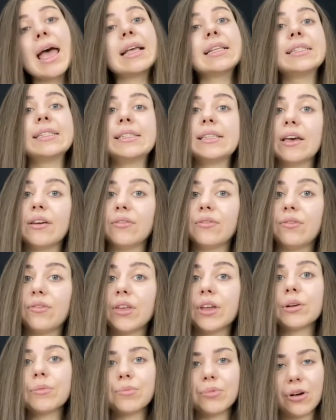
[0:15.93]

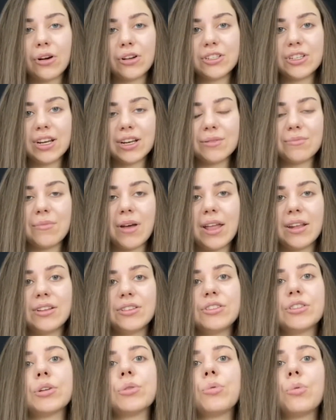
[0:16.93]
Zephyr Project
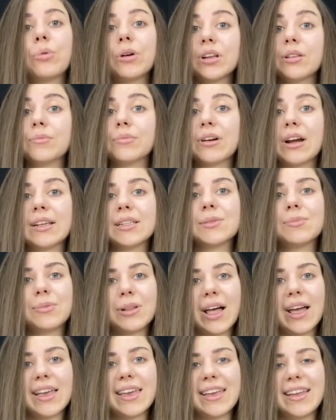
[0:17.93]
Manager WordPress
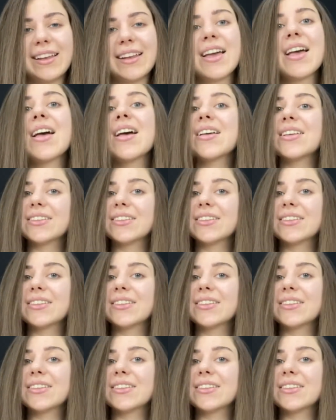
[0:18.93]
plugin.